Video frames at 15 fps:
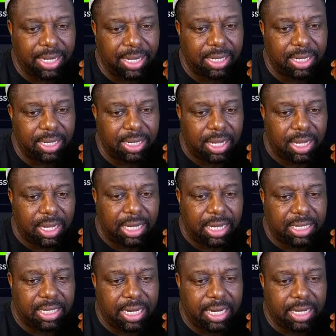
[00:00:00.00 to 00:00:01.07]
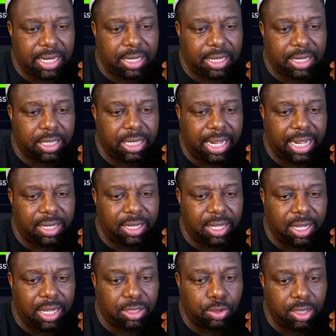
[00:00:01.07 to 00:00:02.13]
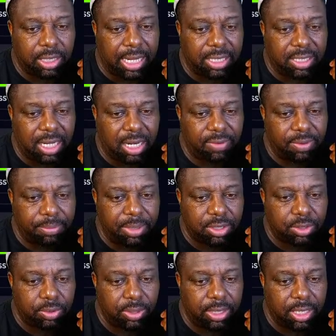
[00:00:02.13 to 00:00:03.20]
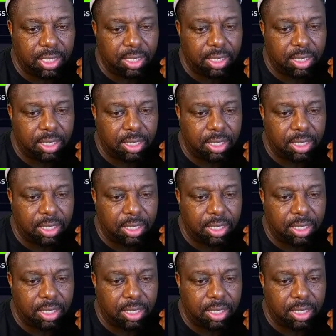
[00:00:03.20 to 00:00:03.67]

And then looking at, I do want to look at Donovan Mitchell here.